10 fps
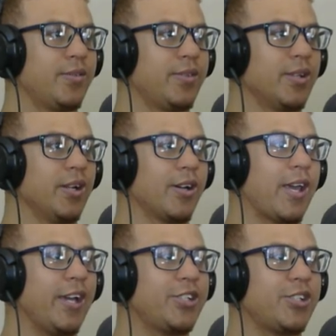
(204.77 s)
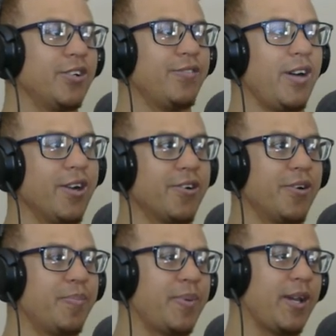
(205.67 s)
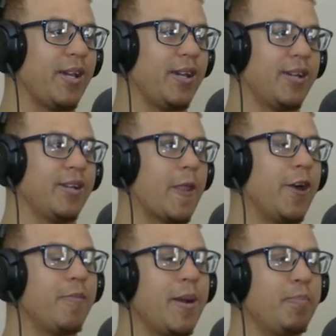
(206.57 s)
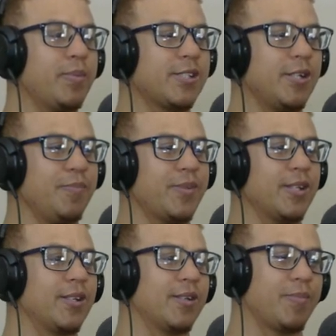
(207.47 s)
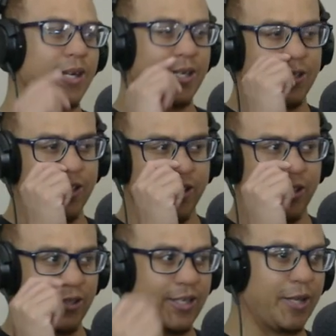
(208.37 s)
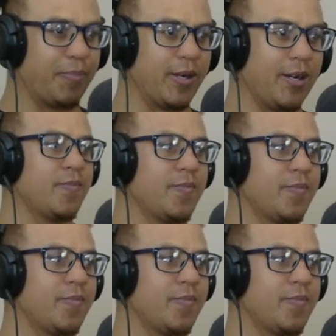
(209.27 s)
The location of unrepair. I remember something, but I couldn't keep it up.